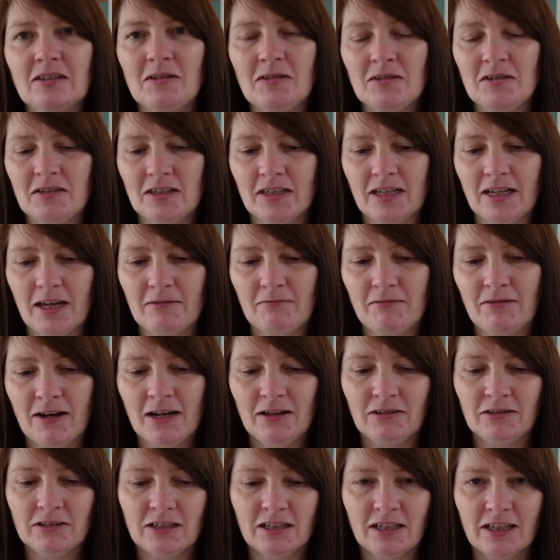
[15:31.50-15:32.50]
got to get
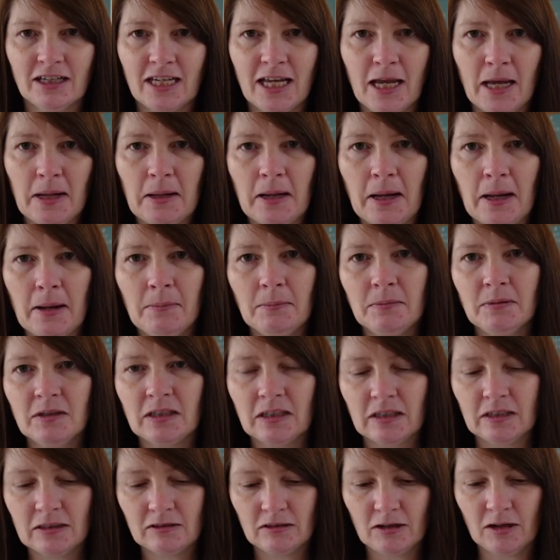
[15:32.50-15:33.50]
round to getting up
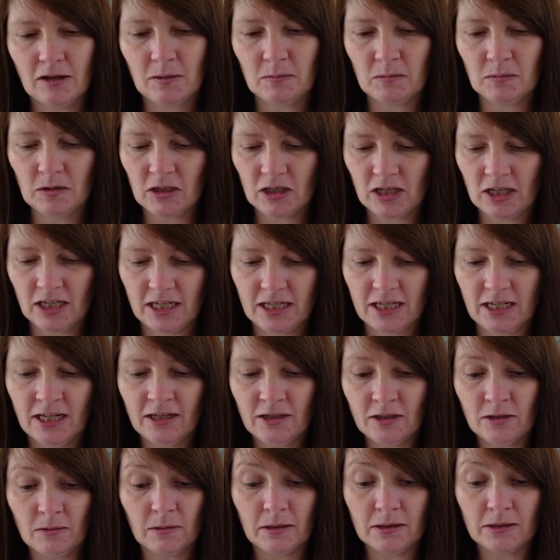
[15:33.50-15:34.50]
to the sewing machine
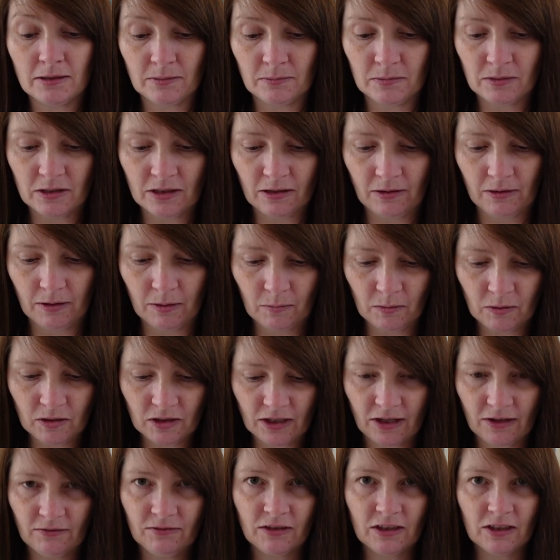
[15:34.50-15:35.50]
and doing some sewing, which
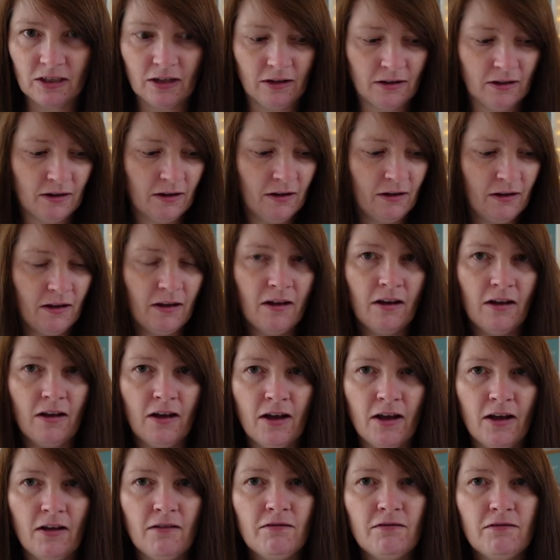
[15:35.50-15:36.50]
I haven't done
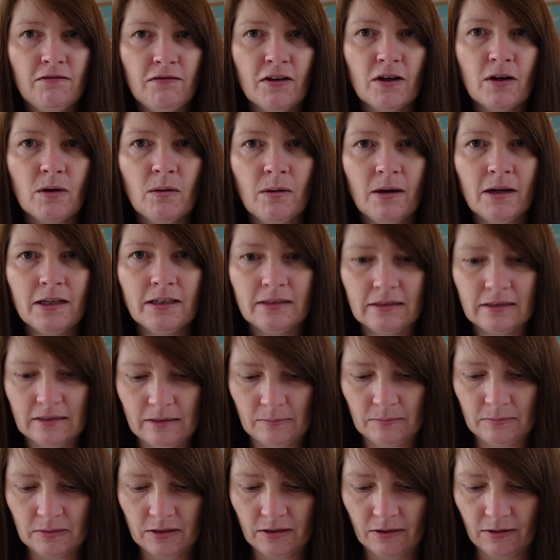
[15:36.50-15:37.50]
for quite
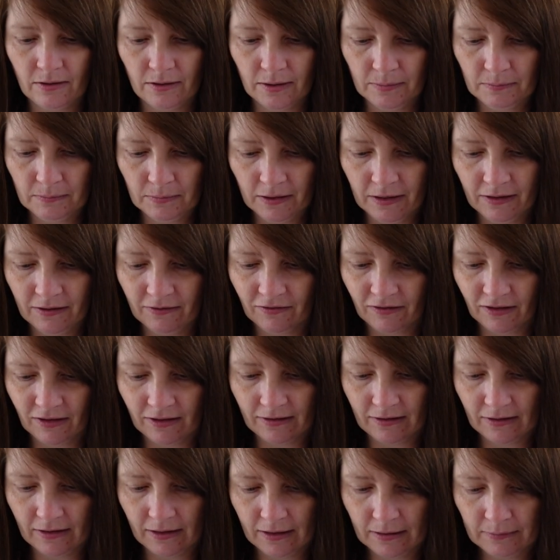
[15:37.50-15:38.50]
some time, I have to
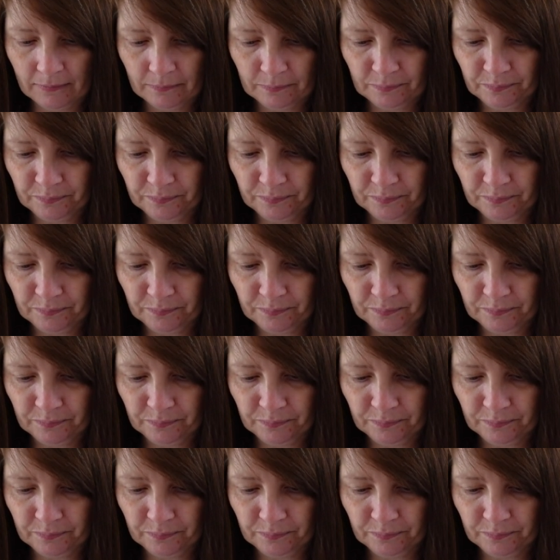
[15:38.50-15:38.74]
say.